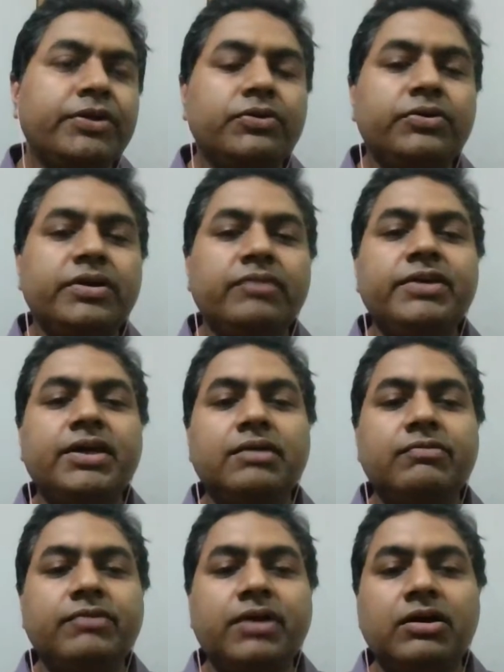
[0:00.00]
Today we
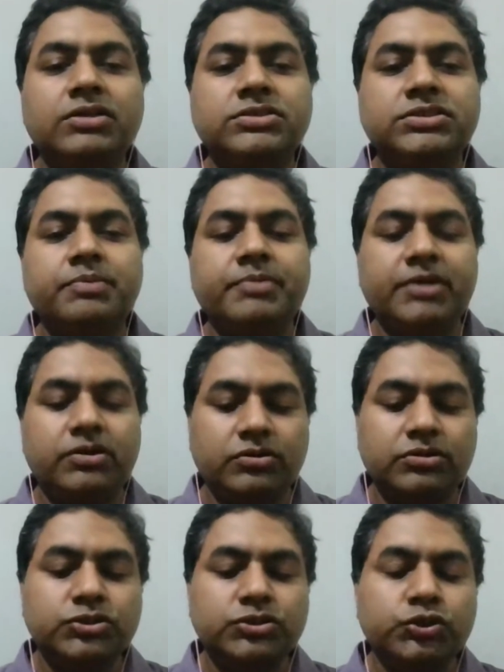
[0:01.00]
have our chairman, Dr.